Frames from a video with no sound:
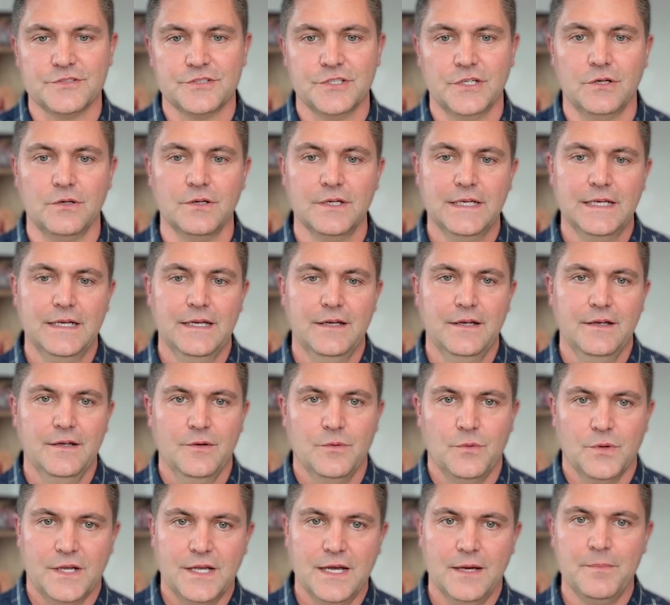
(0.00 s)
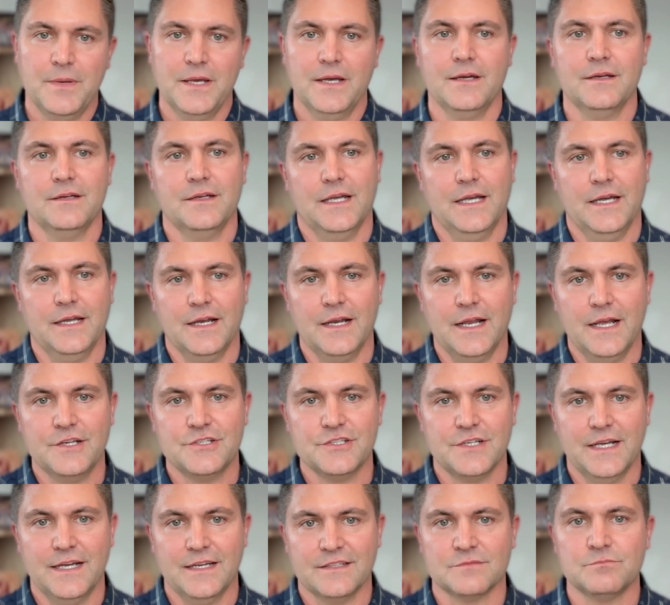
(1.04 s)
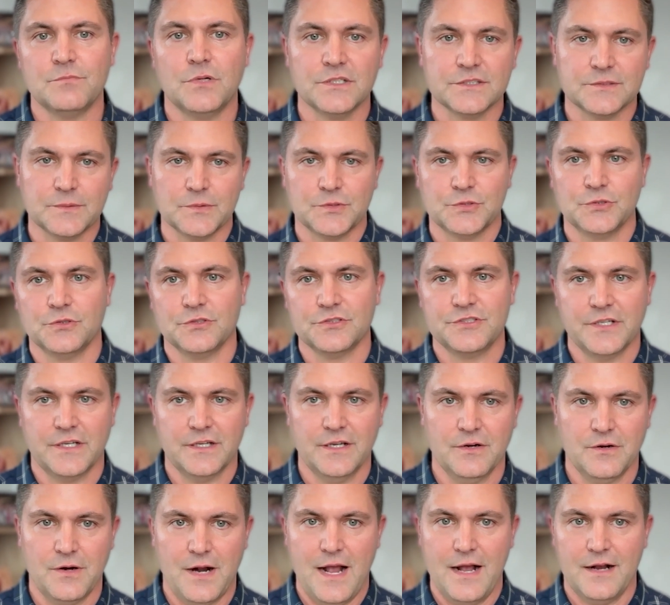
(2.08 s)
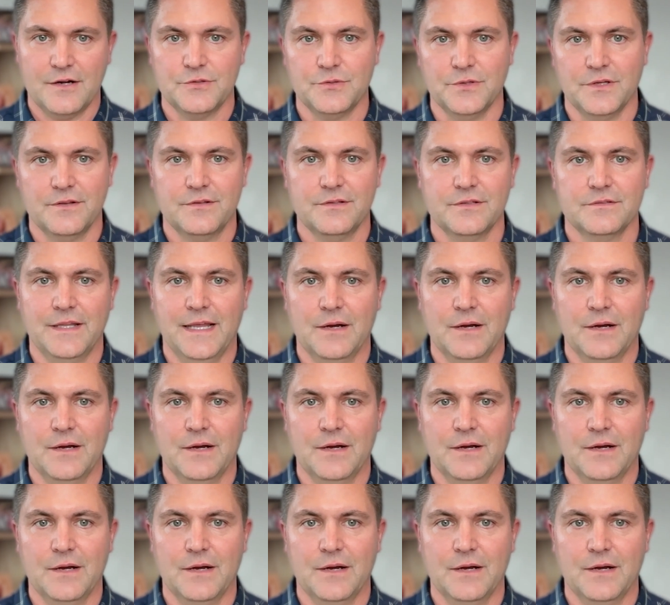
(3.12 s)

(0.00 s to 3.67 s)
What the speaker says: So we come in and an agent has multiple tools you can interact with.